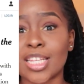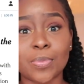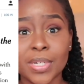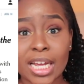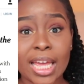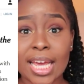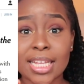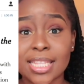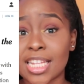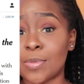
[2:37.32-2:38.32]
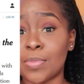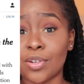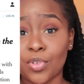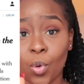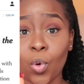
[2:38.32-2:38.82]
there's been a case that's
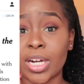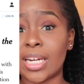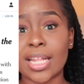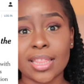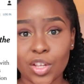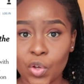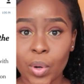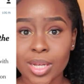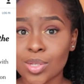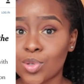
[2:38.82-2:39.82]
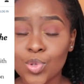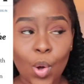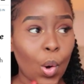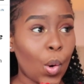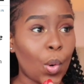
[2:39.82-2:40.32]
been recorded in the U S.
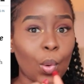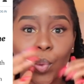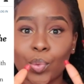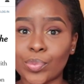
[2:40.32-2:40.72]
So